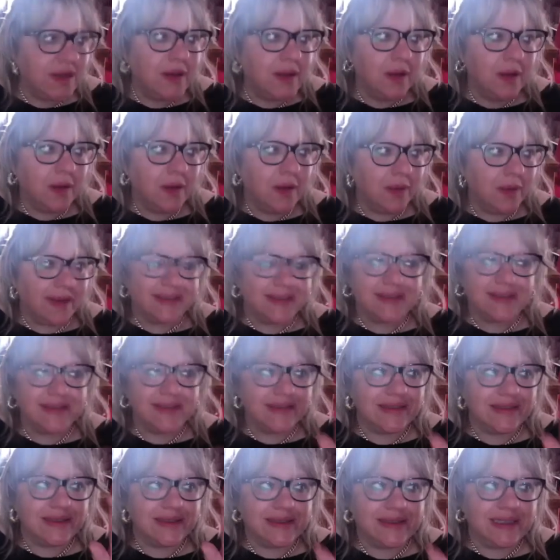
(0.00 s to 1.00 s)
But
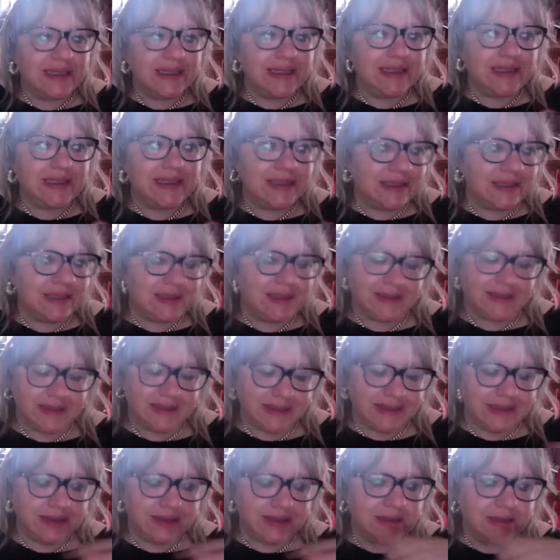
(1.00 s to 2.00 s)
in Italy,
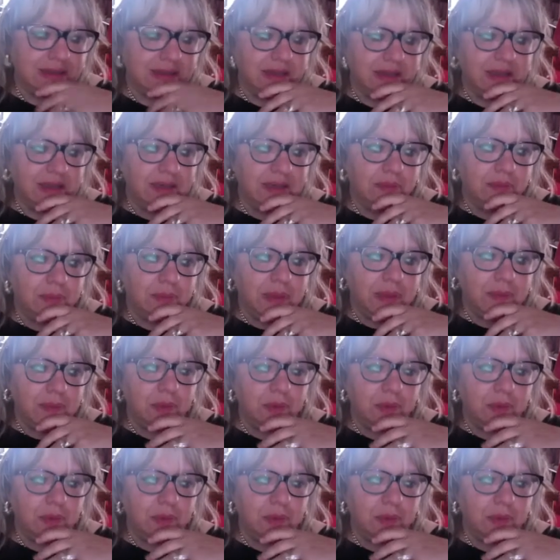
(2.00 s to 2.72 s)
people who